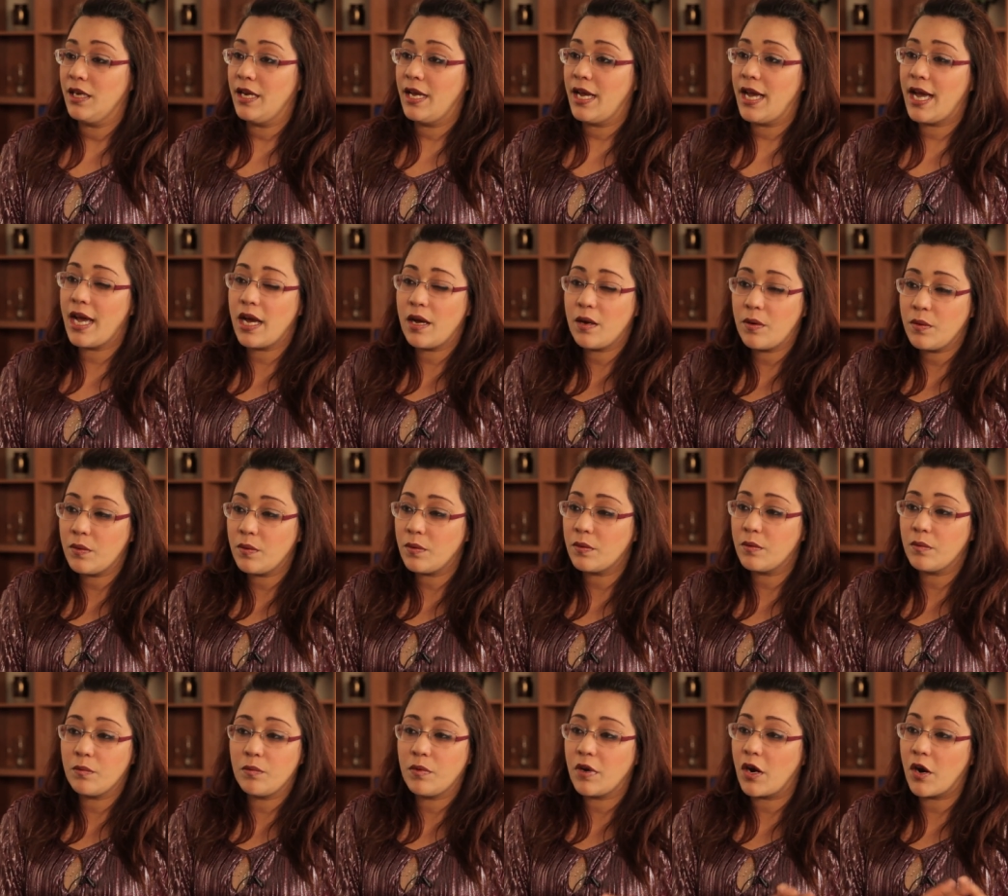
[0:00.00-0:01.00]
How,
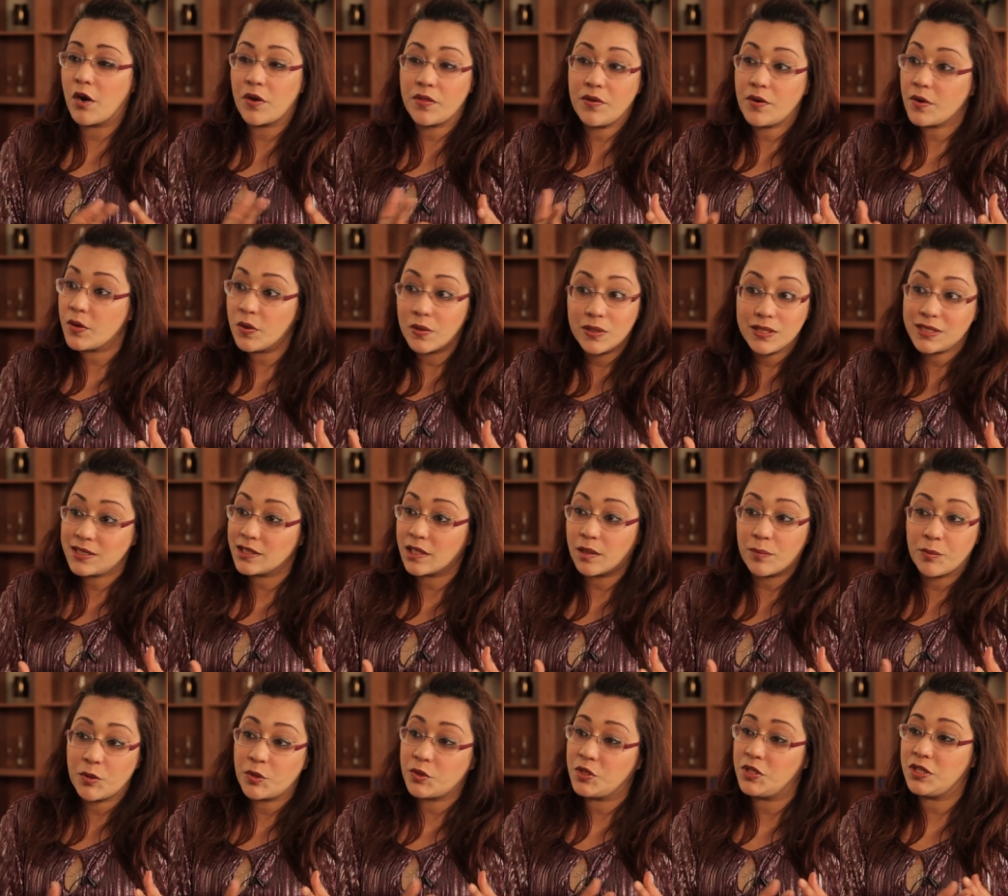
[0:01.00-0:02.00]
are there holistic
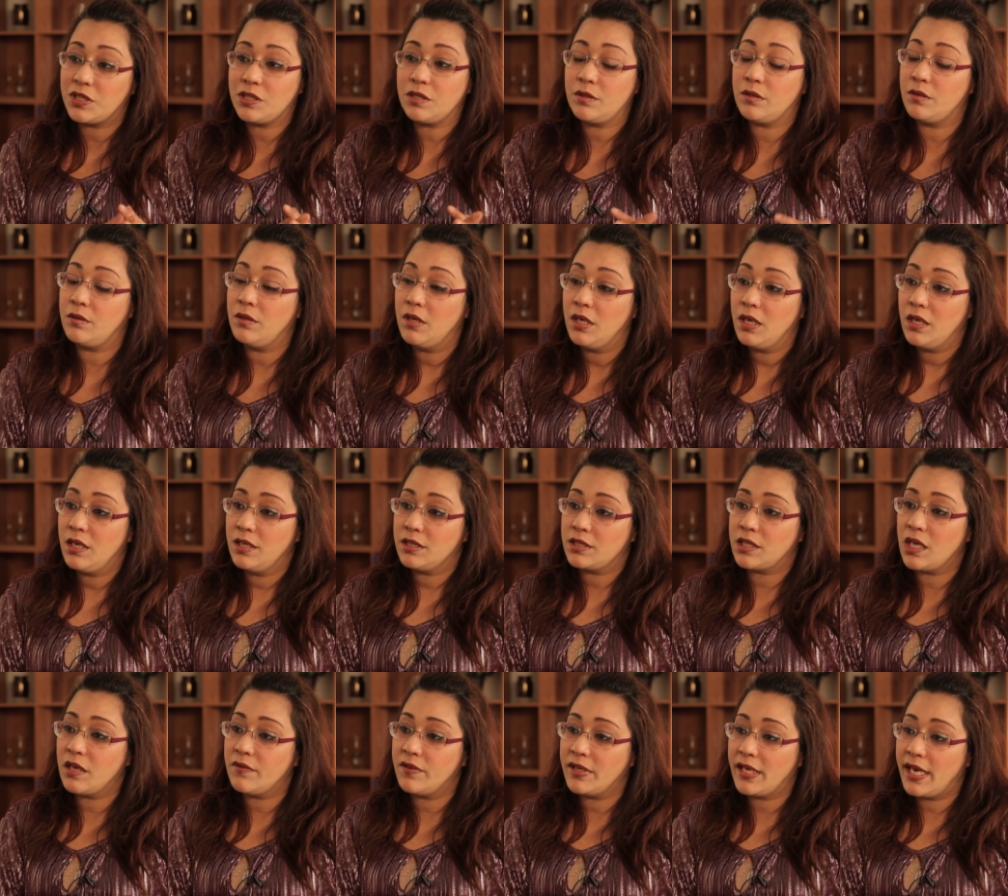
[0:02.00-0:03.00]
approaches to
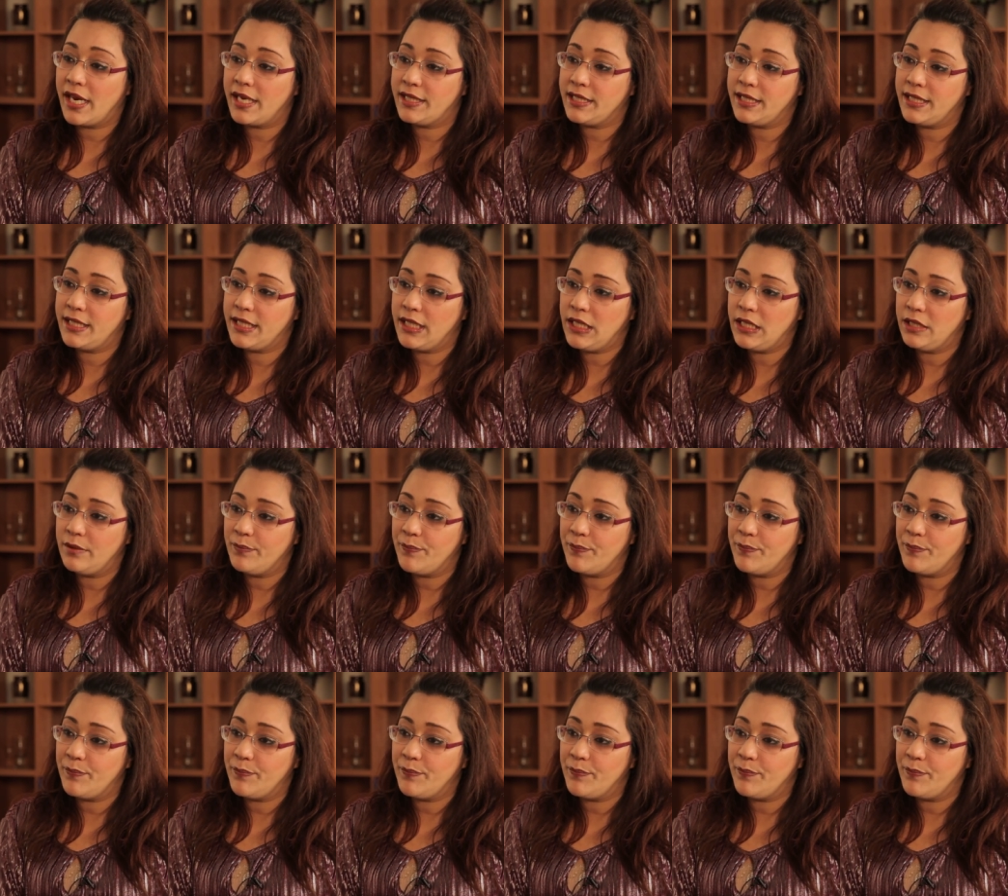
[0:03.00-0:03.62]
solving ADD?